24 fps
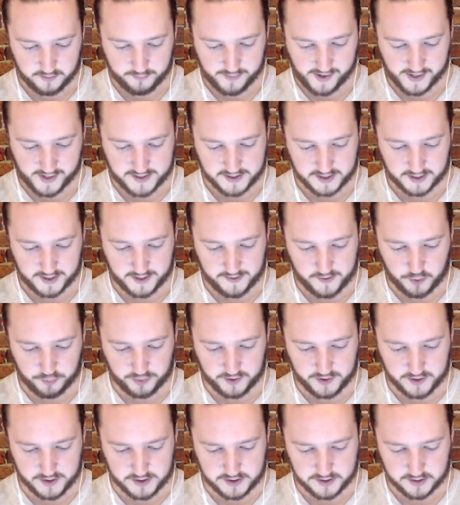Bats, get in there,
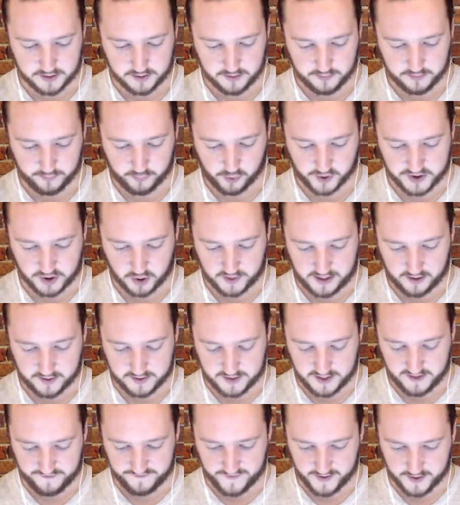please. Poison going down in
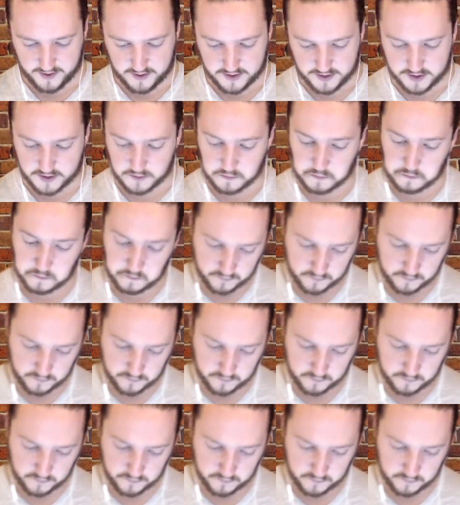defense.